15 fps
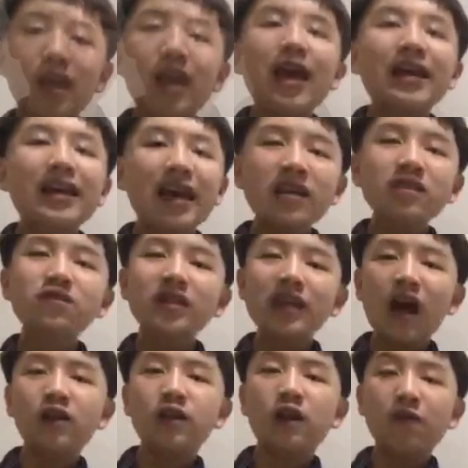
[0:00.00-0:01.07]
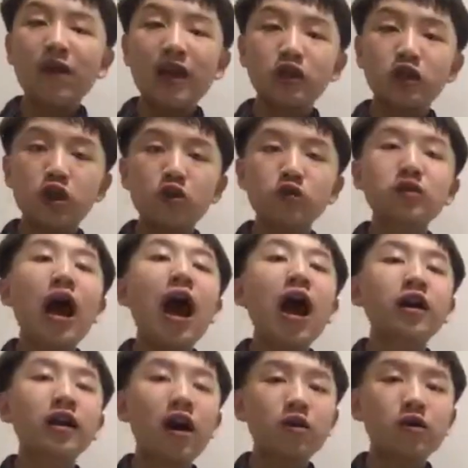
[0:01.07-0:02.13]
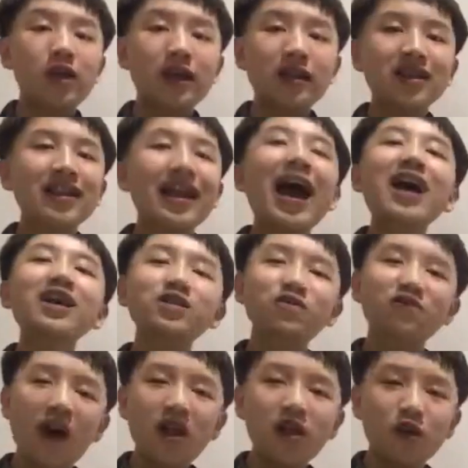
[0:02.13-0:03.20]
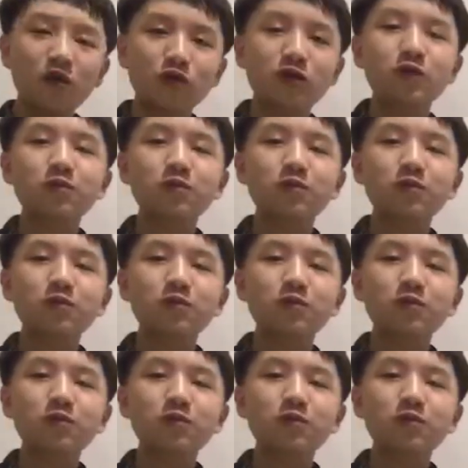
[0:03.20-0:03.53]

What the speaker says: Case fatality ratios are calculated as follows.